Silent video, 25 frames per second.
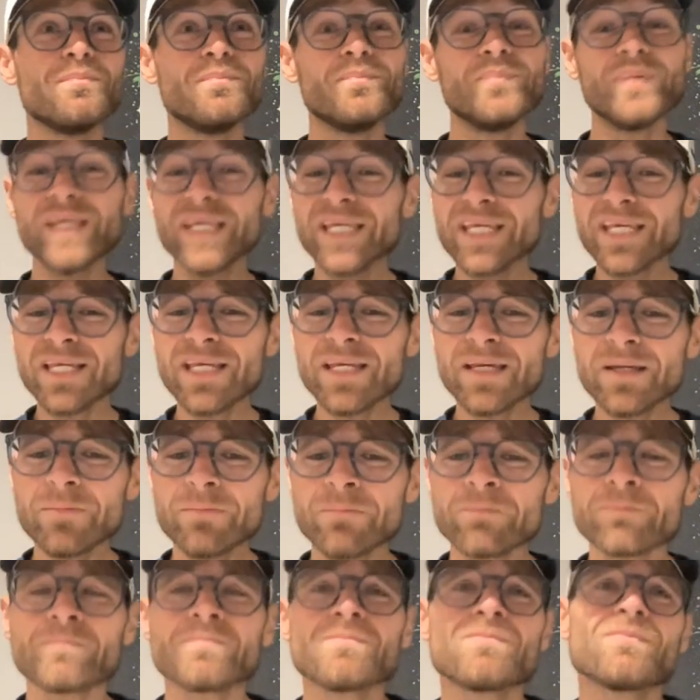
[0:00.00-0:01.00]
B.
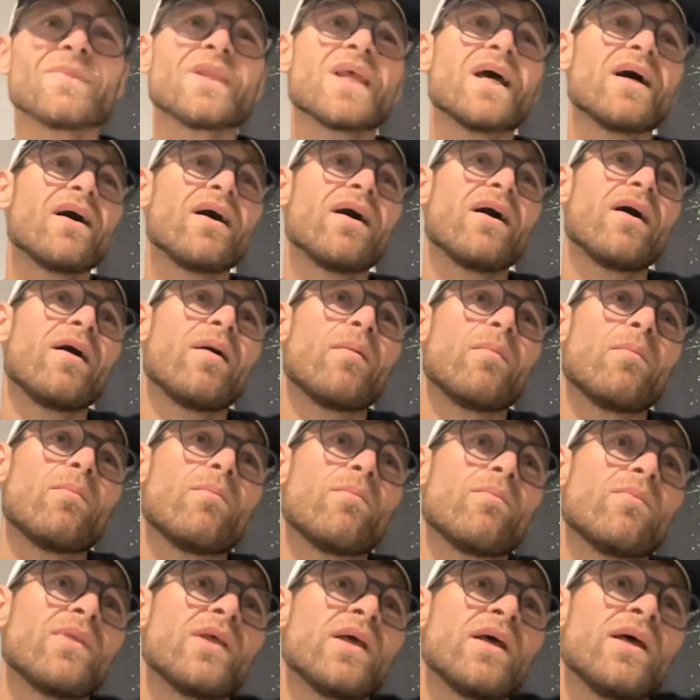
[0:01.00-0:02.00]

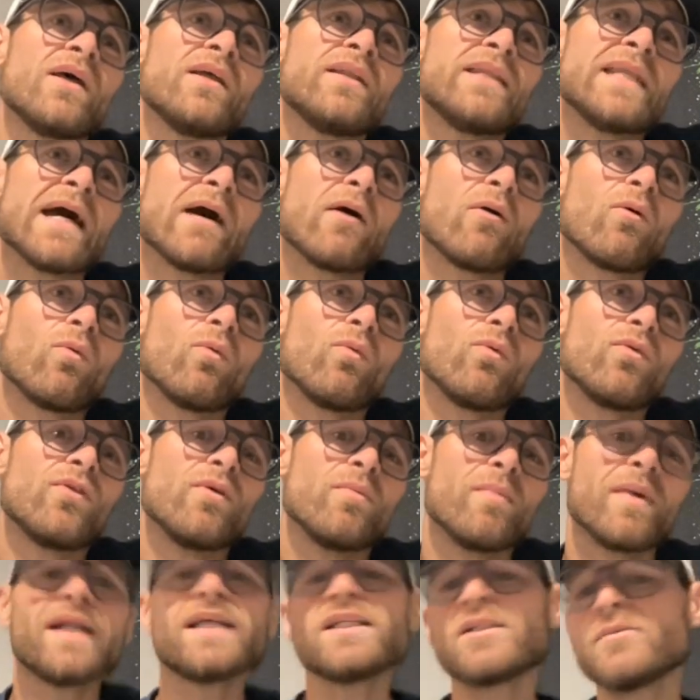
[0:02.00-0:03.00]
Now,
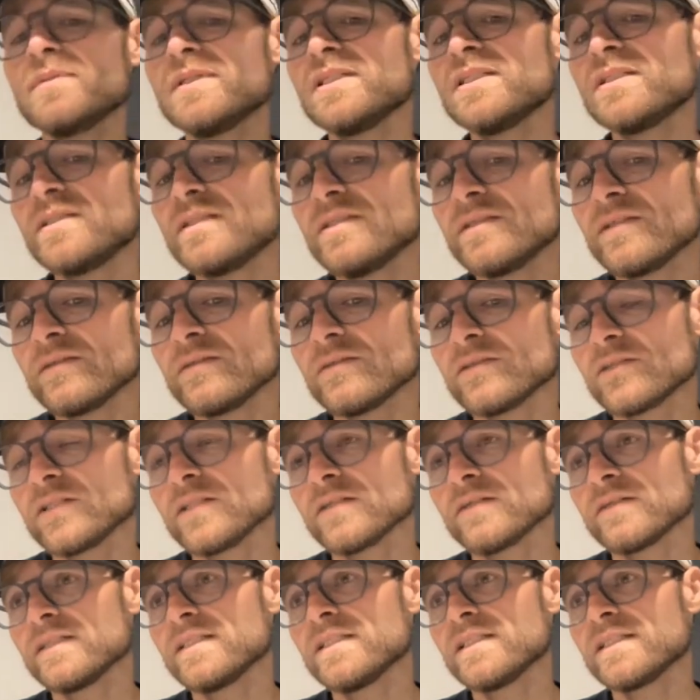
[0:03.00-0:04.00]
the Metaspeed
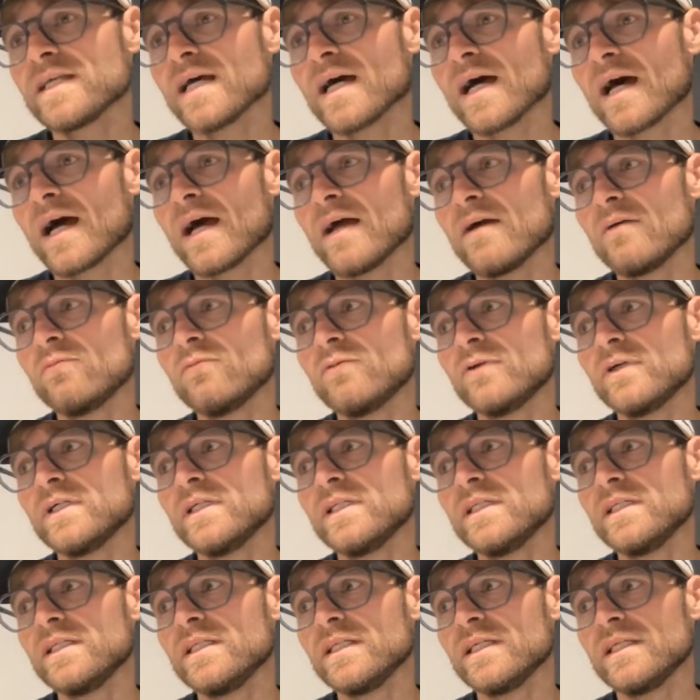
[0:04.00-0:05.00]
series, I
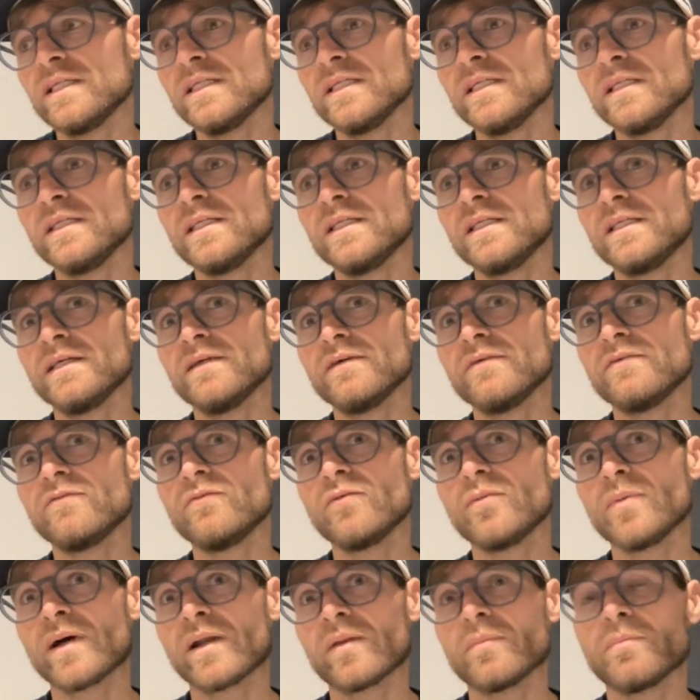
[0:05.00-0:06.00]
would give
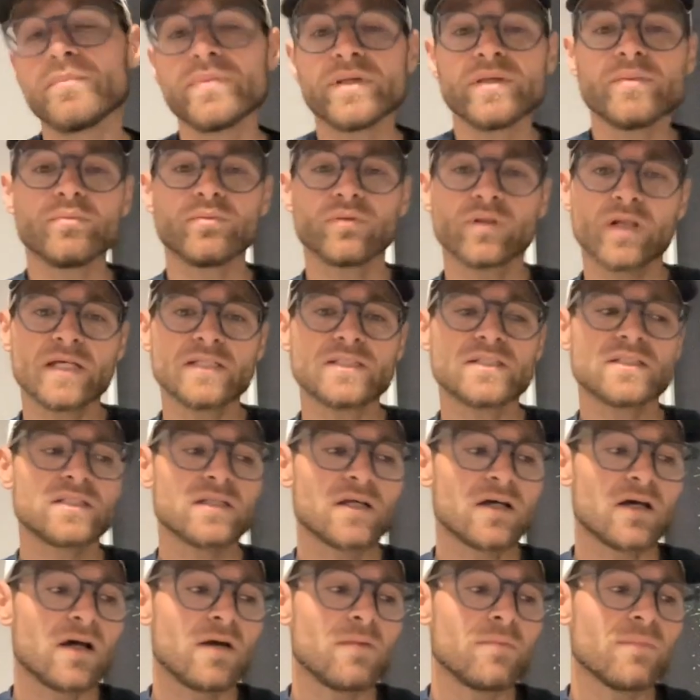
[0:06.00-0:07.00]
about a B plus.
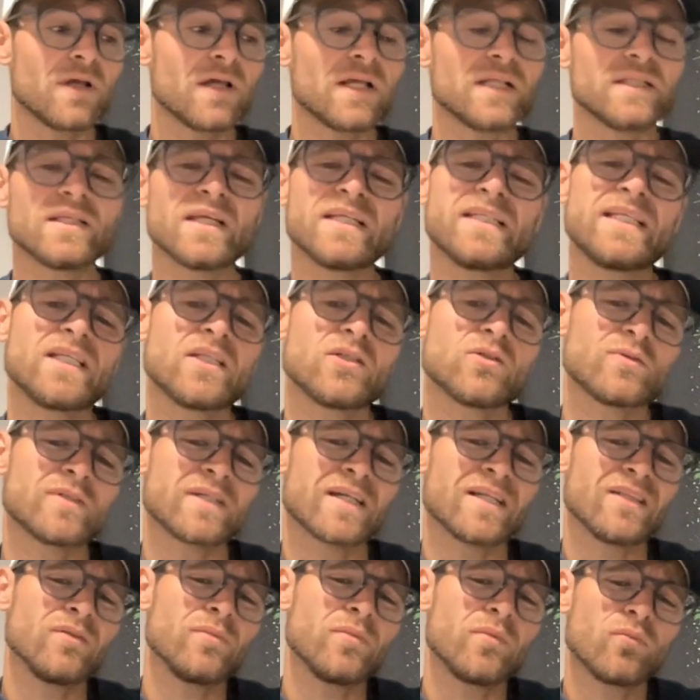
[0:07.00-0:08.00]
I think this is
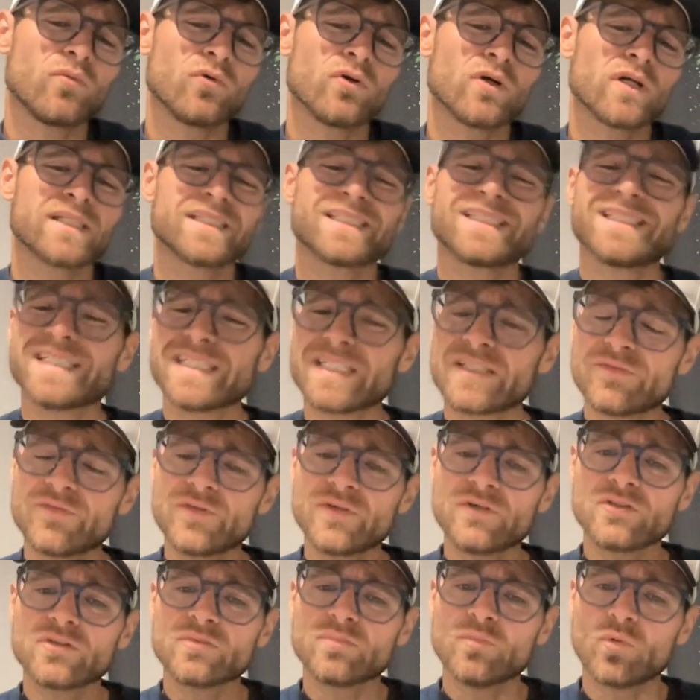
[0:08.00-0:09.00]
a little bit more because it just
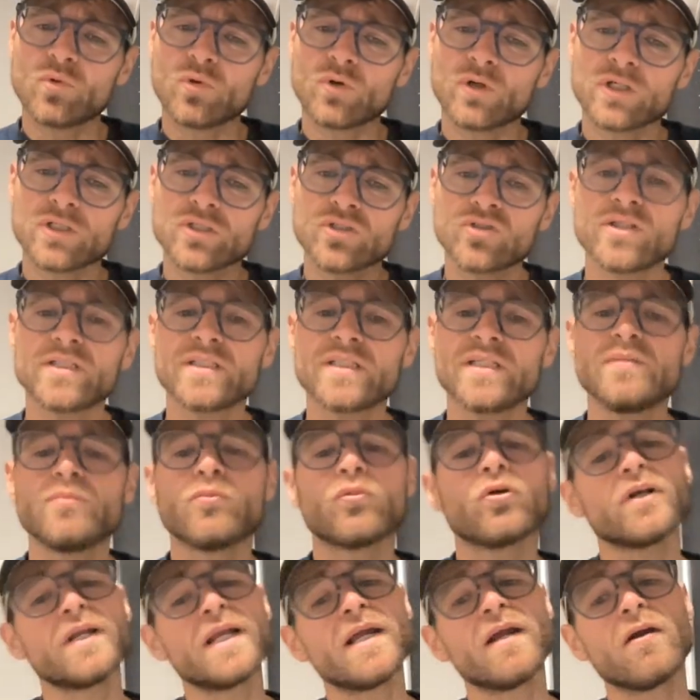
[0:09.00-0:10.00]
feels more constricted,
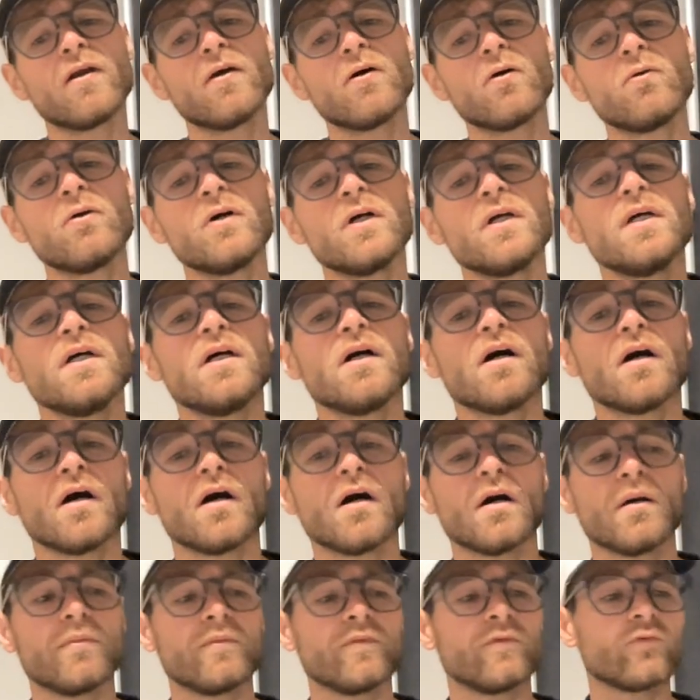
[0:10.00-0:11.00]
more narrow
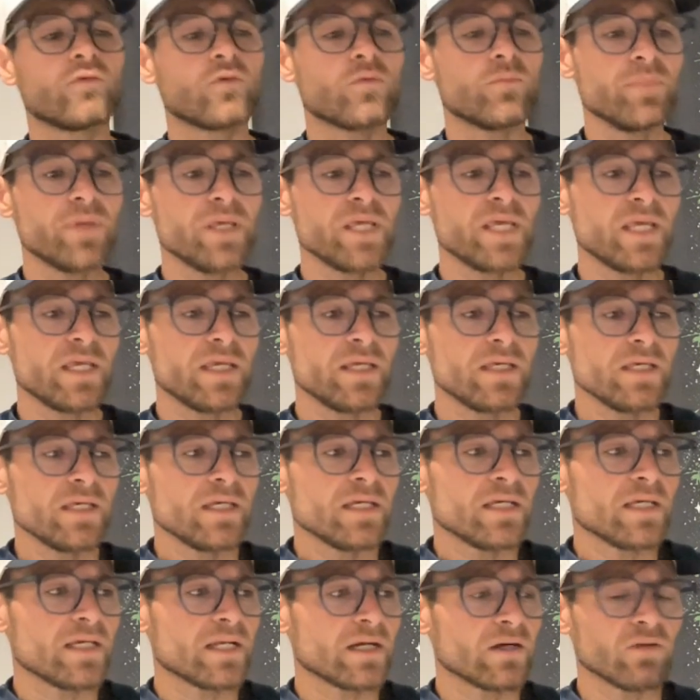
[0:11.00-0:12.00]
for me.
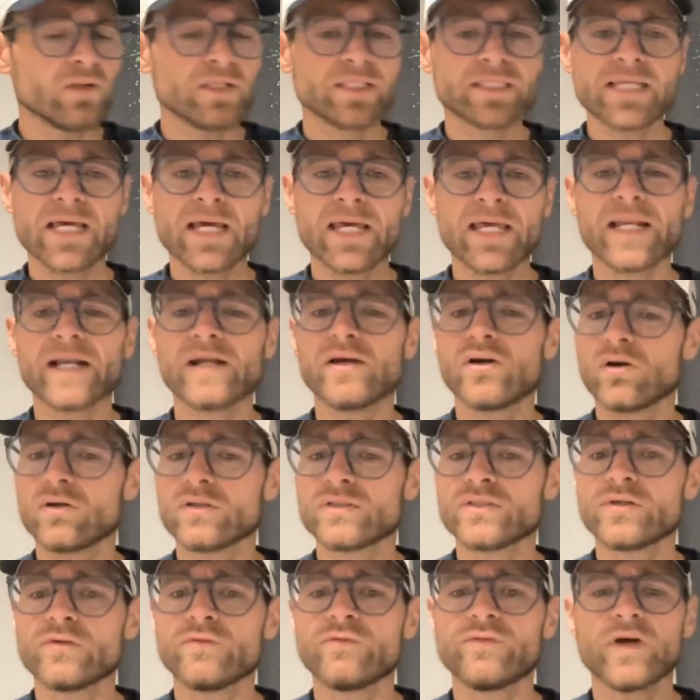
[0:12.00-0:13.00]
I don't like that. And I
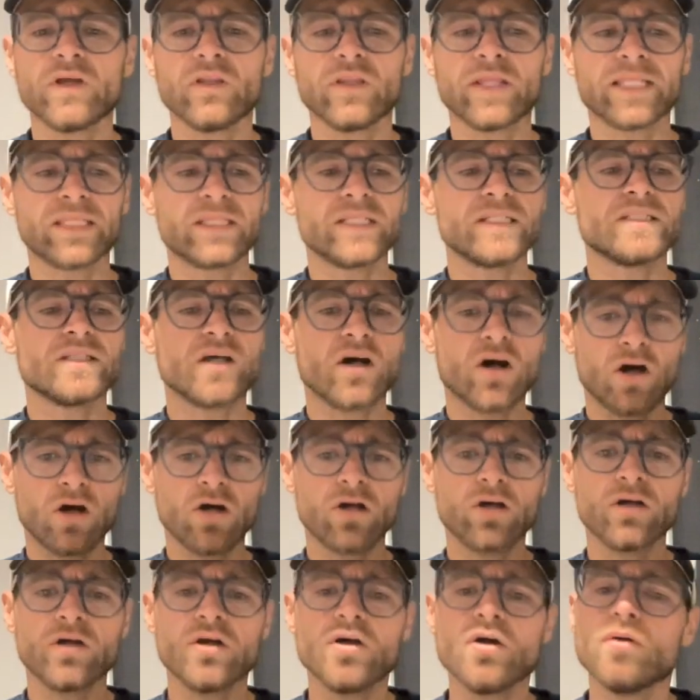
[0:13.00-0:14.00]
also felt like the
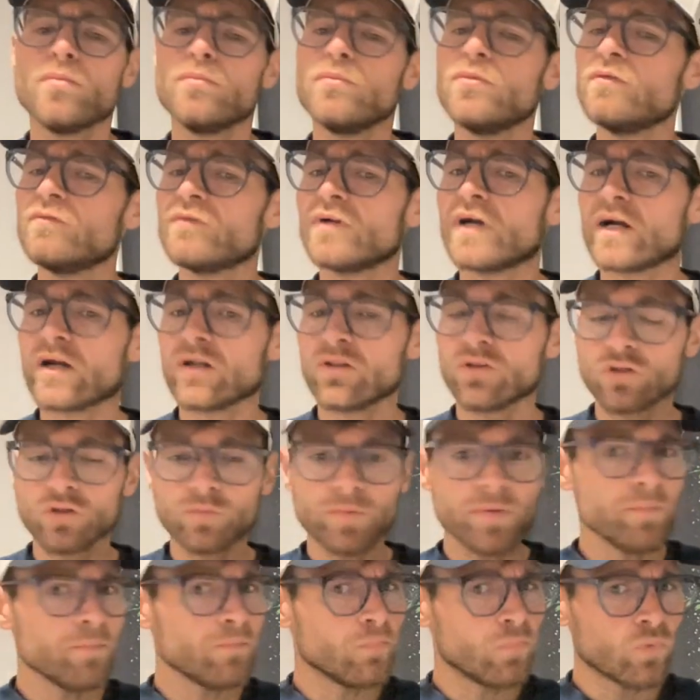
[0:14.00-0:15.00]
tongue moved around a little
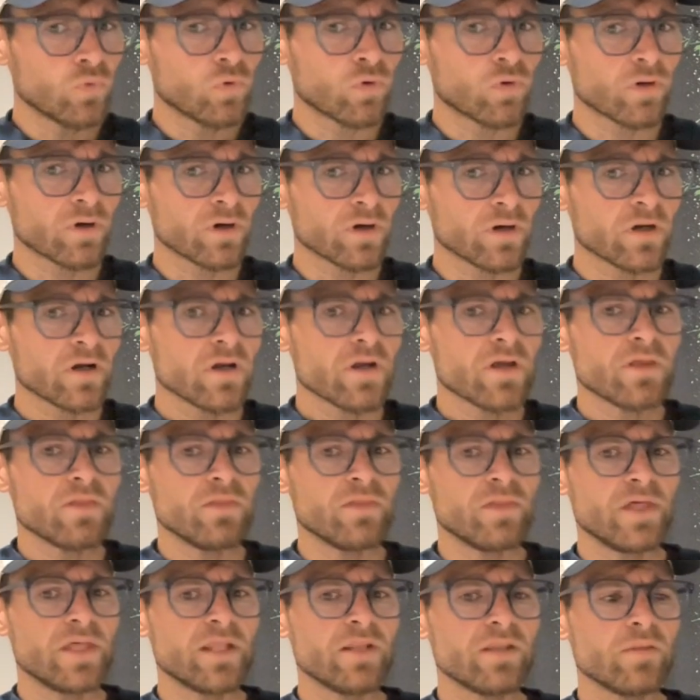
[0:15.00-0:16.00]
bit more
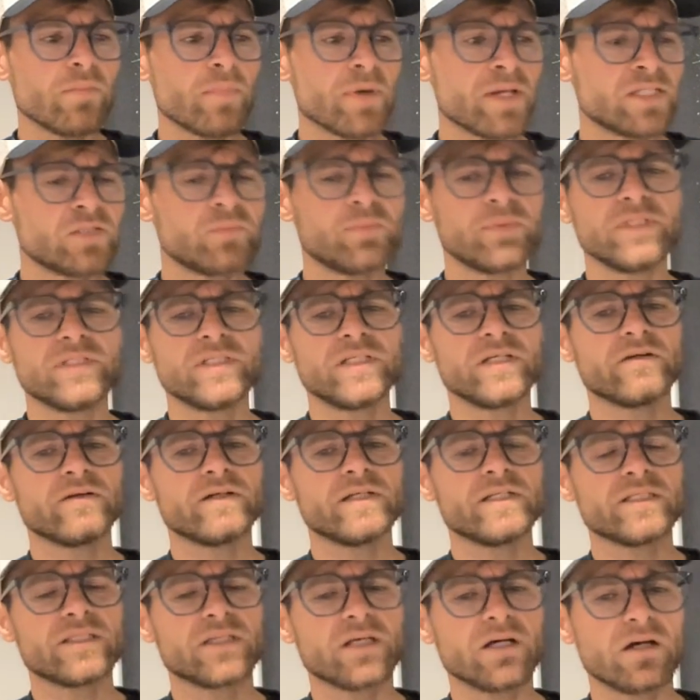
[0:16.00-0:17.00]
than the Metaspeed
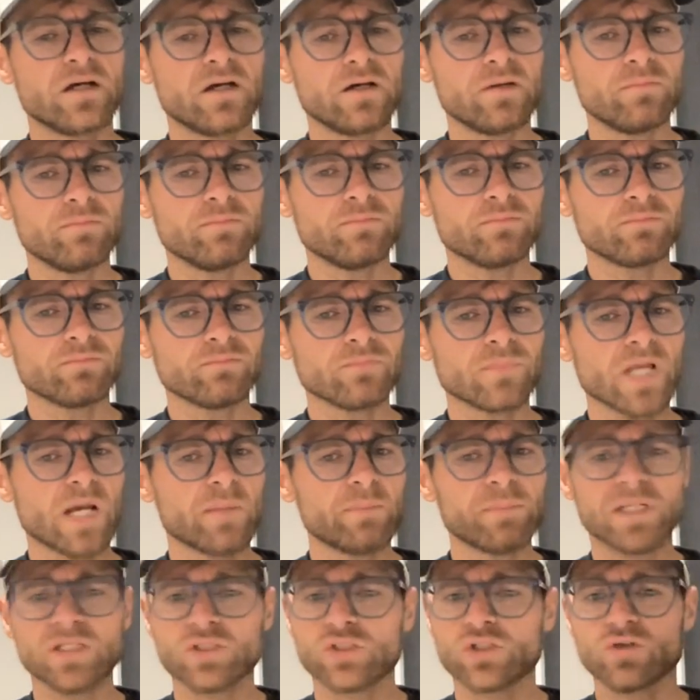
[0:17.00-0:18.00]
series.
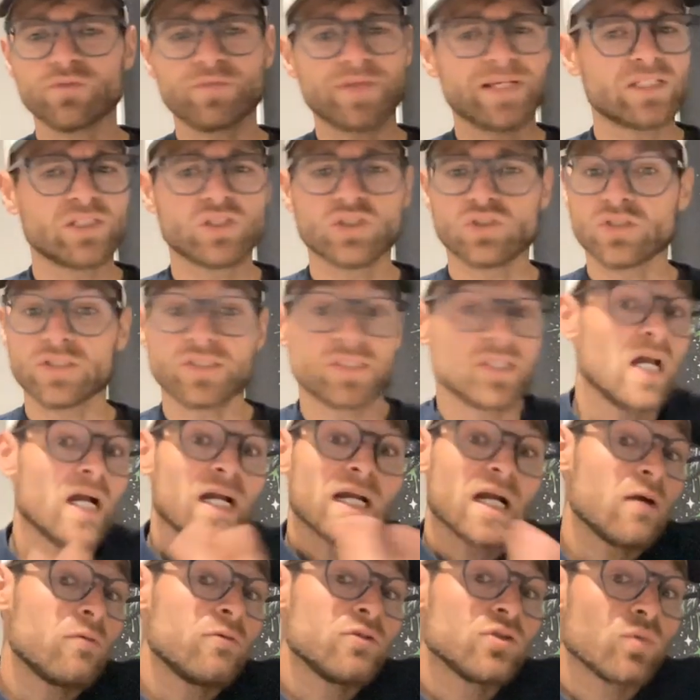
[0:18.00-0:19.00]
I'm not sure if that's just the
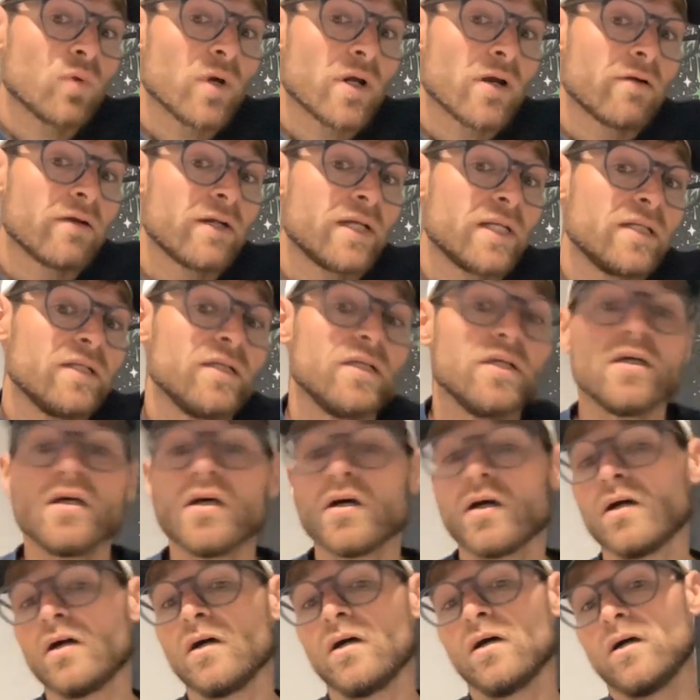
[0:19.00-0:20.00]
sock I was wearing
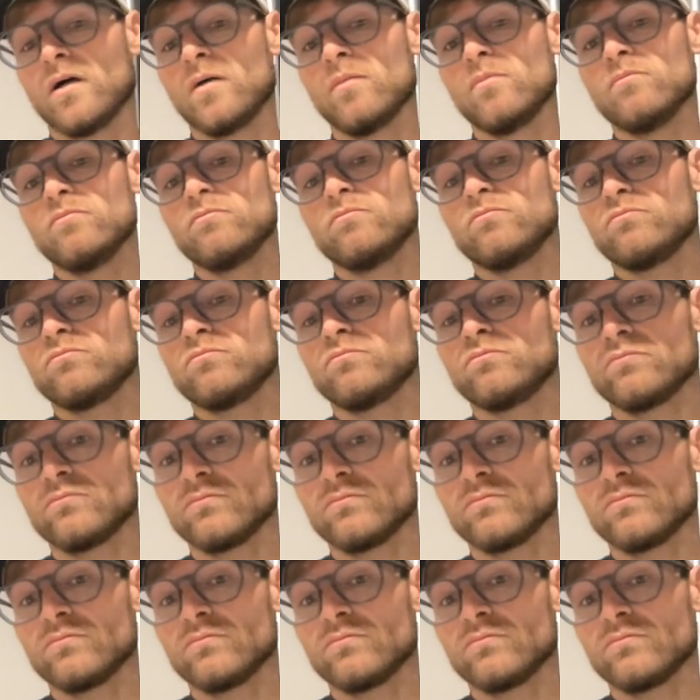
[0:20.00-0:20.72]
um,